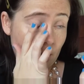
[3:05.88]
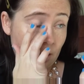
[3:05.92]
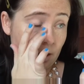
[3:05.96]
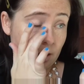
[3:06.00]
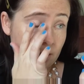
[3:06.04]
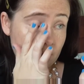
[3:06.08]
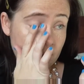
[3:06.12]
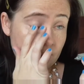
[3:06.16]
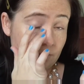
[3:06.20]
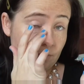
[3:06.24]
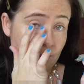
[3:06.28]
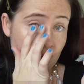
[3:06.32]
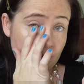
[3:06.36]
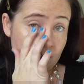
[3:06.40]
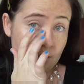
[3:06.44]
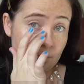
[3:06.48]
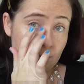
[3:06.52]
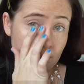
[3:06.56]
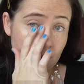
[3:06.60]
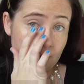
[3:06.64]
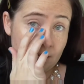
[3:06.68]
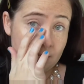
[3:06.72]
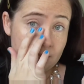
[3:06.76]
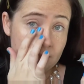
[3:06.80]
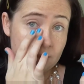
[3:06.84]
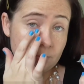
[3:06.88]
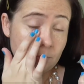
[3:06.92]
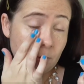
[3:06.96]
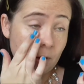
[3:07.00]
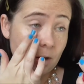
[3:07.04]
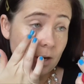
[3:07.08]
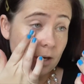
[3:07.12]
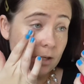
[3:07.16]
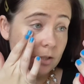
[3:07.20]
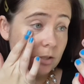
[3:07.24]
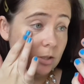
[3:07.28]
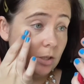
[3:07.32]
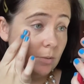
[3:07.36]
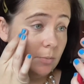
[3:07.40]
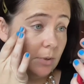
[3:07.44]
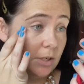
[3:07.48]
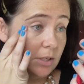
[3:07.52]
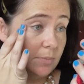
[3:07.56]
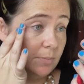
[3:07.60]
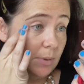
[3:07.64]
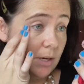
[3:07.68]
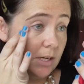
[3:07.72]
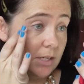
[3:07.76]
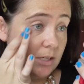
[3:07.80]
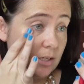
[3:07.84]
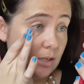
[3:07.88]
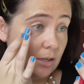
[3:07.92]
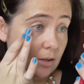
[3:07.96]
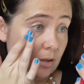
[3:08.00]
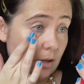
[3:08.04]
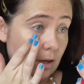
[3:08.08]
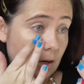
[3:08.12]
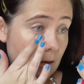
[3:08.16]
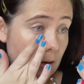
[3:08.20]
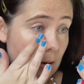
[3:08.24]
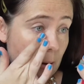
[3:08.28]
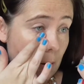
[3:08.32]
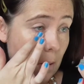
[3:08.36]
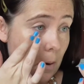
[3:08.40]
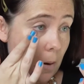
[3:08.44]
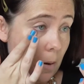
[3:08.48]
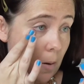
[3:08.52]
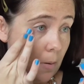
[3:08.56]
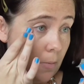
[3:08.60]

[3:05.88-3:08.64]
I just find it blends product so much better than